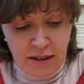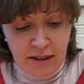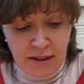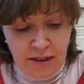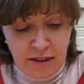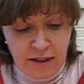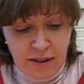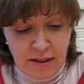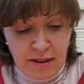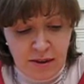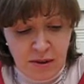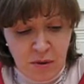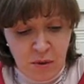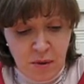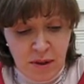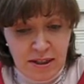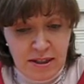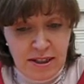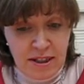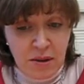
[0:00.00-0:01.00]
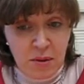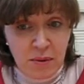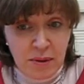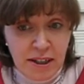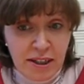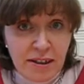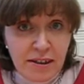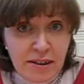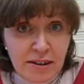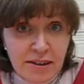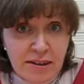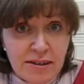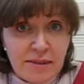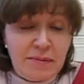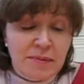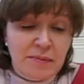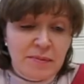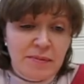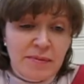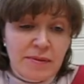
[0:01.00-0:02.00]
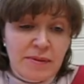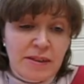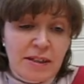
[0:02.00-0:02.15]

Uh, once a week, mm,